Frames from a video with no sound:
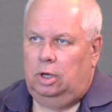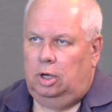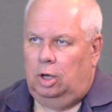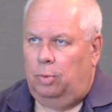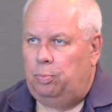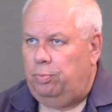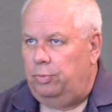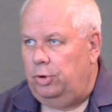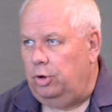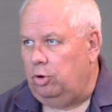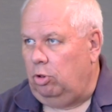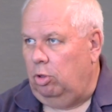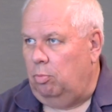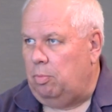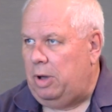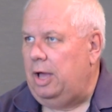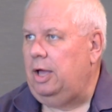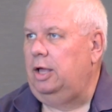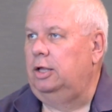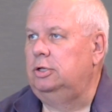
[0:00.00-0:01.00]
up near
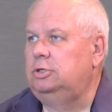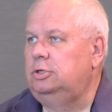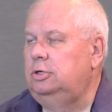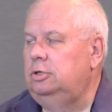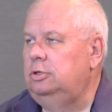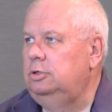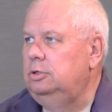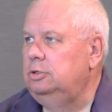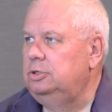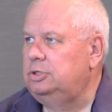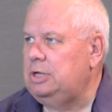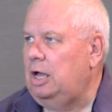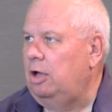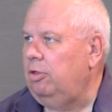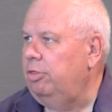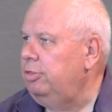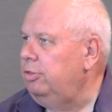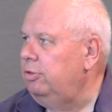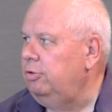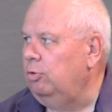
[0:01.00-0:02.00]
Lamont,
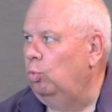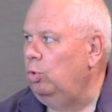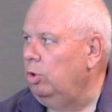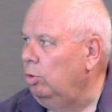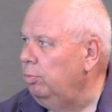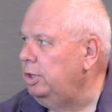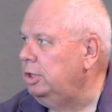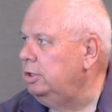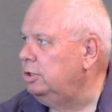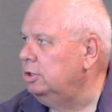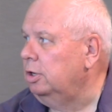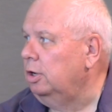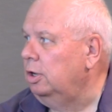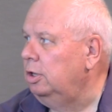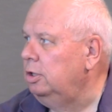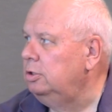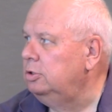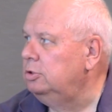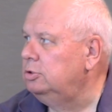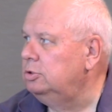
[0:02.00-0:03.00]
south to Wilmington.
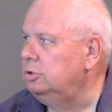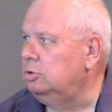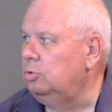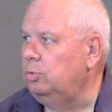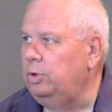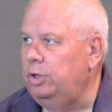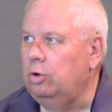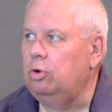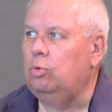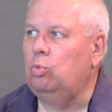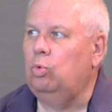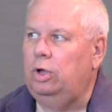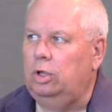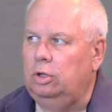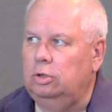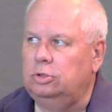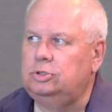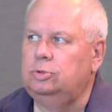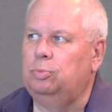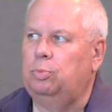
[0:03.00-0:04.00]
So we are
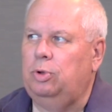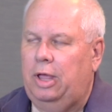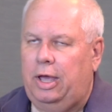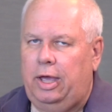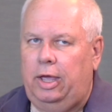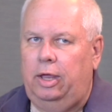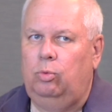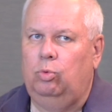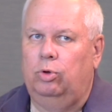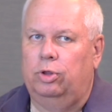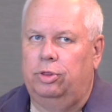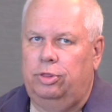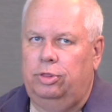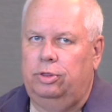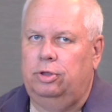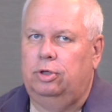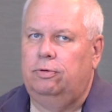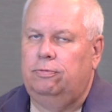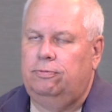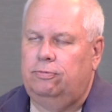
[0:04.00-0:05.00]
well supplied with
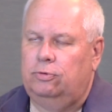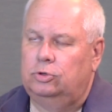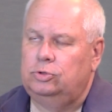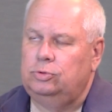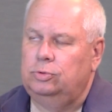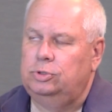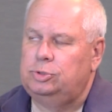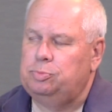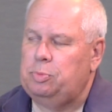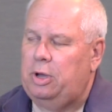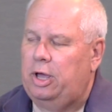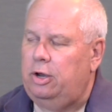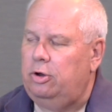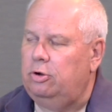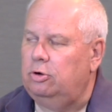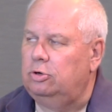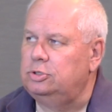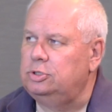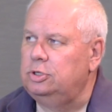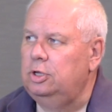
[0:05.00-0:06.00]
first
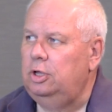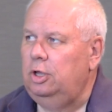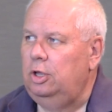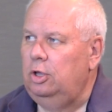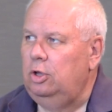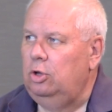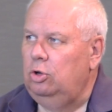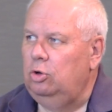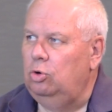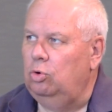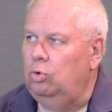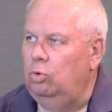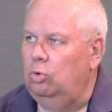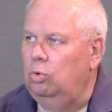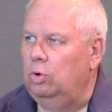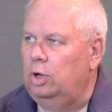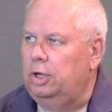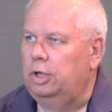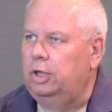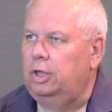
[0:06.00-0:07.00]
responders
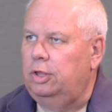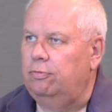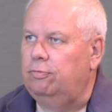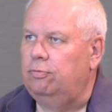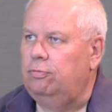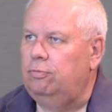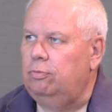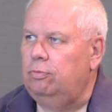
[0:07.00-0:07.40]
who give